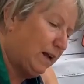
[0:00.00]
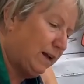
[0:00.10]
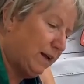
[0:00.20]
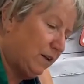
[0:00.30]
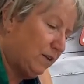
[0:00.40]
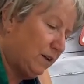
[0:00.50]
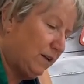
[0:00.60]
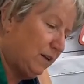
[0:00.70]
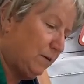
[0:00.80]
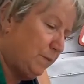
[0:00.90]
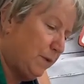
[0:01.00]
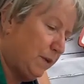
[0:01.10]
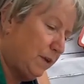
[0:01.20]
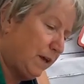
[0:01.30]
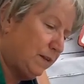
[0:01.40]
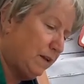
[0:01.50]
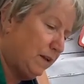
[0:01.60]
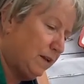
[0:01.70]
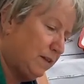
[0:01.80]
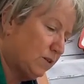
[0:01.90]
I like outlining, but
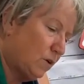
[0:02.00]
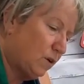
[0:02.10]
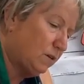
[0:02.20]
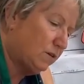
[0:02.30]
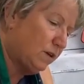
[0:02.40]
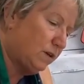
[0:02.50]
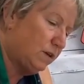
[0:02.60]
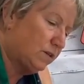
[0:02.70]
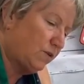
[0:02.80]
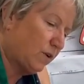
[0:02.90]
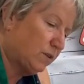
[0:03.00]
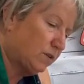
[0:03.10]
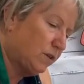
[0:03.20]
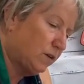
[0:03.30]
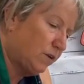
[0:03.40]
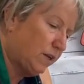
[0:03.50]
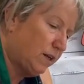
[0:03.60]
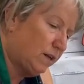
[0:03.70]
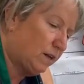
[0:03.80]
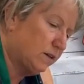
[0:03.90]
it is hard. And as far as, you know,
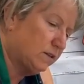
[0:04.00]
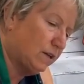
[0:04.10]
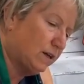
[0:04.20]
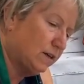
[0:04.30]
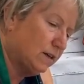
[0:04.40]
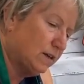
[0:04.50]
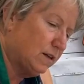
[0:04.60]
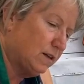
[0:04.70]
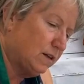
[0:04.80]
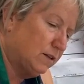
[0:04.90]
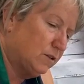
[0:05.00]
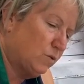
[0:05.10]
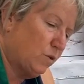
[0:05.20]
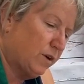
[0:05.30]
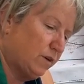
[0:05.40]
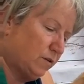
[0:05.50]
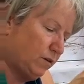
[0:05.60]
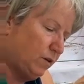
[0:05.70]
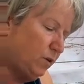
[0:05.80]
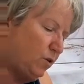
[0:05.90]
getting it to where
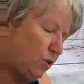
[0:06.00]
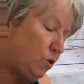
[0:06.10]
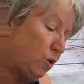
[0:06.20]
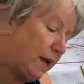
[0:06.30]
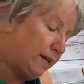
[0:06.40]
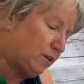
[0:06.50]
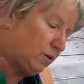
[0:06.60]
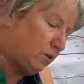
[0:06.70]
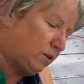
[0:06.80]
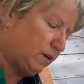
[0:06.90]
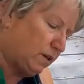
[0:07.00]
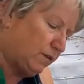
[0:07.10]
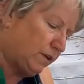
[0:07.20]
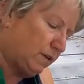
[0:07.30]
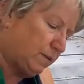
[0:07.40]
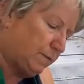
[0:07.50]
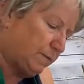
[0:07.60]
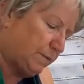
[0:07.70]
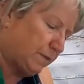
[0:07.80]
you like the look of it.